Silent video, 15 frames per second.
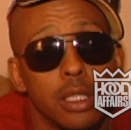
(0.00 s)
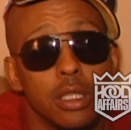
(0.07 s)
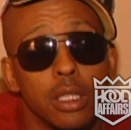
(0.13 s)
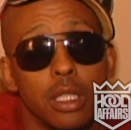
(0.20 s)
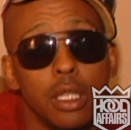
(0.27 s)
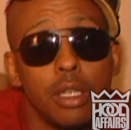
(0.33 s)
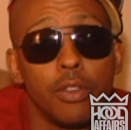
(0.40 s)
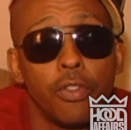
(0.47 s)
this a
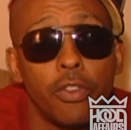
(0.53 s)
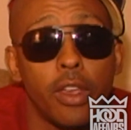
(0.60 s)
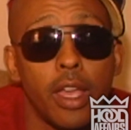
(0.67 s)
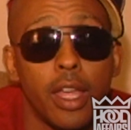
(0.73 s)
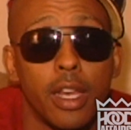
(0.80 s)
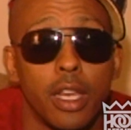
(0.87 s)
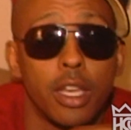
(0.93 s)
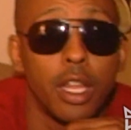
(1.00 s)
Hood
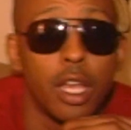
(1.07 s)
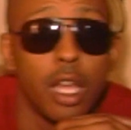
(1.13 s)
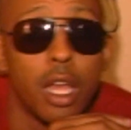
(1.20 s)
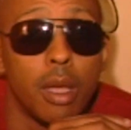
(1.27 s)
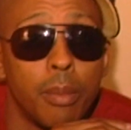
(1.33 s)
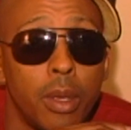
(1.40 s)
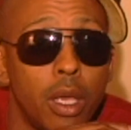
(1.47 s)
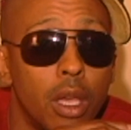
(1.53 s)
Affair, and
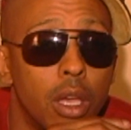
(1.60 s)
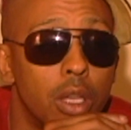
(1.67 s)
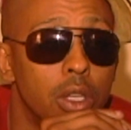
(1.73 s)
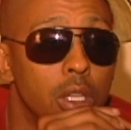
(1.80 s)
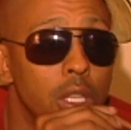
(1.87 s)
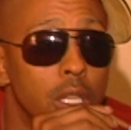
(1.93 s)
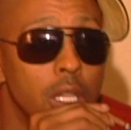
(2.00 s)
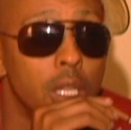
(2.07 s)
nigga, I'm here.
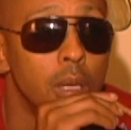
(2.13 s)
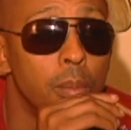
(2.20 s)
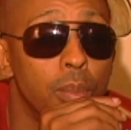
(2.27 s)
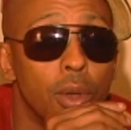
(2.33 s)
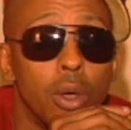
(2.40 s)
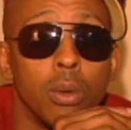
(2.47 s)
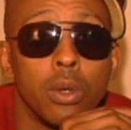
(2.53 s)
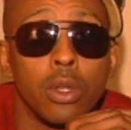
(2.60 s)

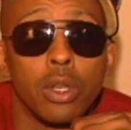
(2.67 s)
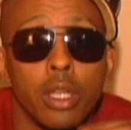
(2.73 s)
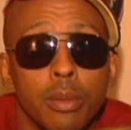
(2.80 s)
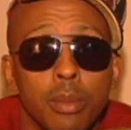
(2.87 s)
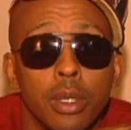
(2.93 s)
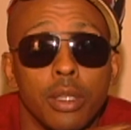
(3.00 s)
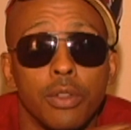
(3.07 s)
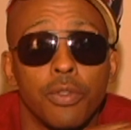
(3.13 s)
Blowing on that
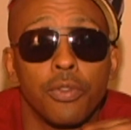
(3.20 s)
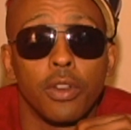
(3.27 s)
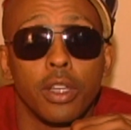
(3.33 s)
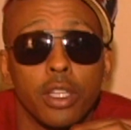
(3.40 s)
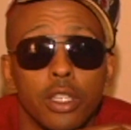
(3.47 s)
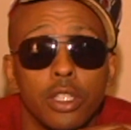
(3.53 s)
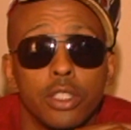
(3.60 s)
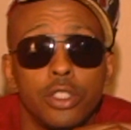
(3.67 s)

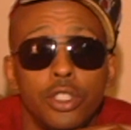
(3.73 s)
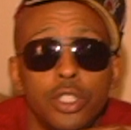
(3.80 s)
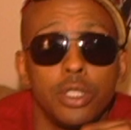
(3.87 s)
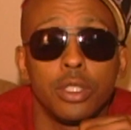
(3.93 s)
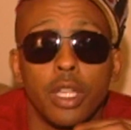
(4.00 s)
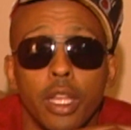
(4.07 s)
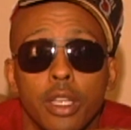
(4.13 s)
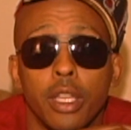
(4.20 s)
motherfucking shh,
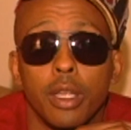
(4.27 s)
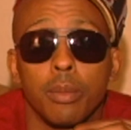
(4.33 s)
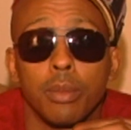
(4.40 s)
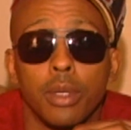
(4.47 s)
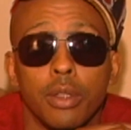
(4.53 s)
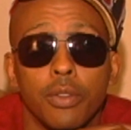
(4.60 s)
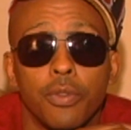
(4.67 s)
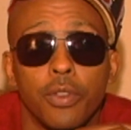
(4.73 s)
that that
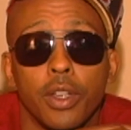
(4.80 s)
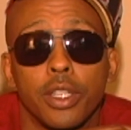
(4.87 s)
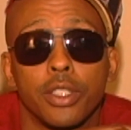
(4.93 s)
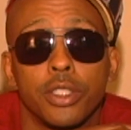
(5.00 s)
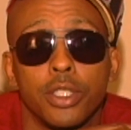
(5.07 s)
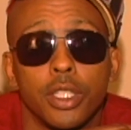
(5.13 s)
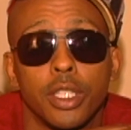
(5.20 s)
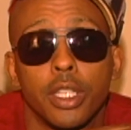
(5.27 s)

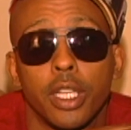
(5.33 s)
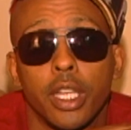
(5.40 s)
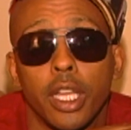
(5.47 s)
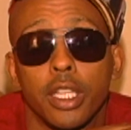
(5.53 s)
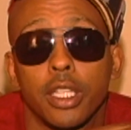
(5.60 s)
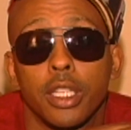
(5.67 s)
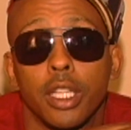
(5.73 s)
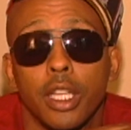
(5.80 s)
motherfucking shit that
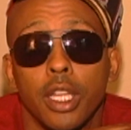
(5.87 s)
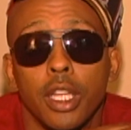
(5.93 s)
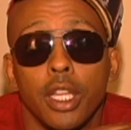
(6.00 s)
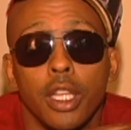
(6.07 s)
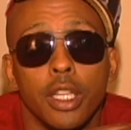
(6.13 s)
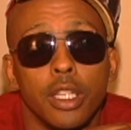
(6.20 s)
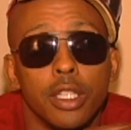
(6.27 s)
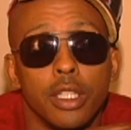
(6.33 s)
got that
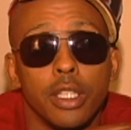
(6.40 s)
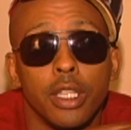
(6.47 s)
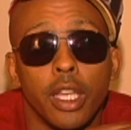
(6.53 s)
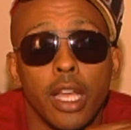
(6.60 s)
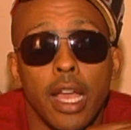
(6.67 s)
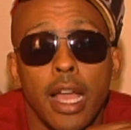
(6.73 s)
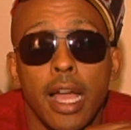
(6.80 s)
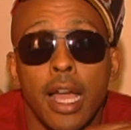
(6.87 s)

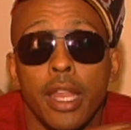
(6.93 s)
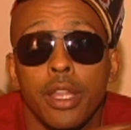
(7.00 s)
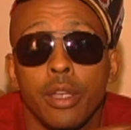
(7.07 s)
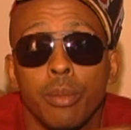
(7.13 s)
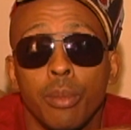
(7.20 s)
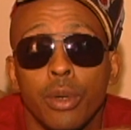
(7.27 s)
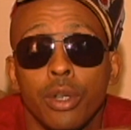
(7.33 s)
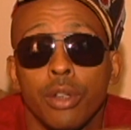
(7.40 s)
nigga hide in
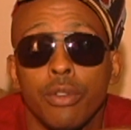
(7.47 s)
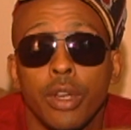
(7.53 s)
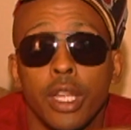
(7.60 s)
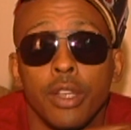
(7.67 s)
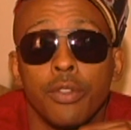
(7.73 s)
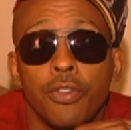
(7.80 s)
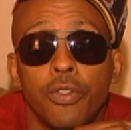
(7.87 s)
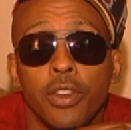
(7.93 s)
the murder rate
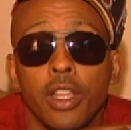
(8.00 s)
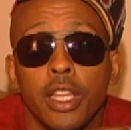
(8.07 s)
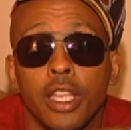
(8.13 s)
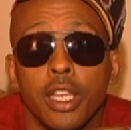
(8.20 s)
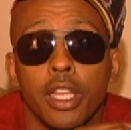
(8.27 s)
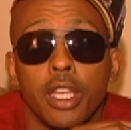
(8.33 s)
right in Philly,